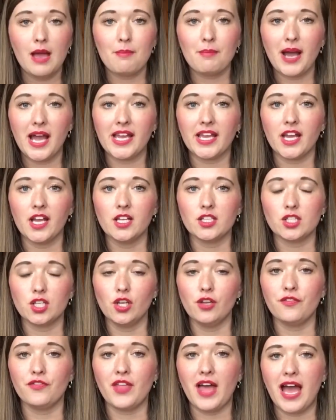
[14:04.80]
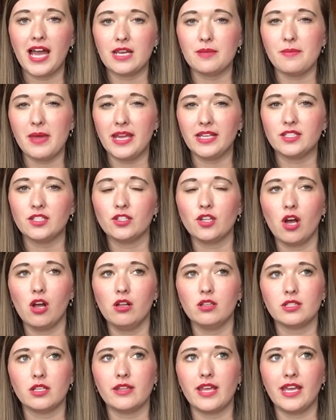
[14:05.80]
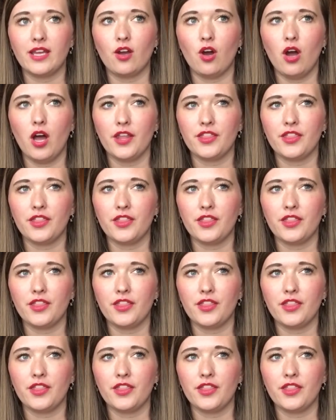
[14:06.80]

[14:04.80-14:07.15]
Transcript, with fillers: My girls love the animator dolls, and they got,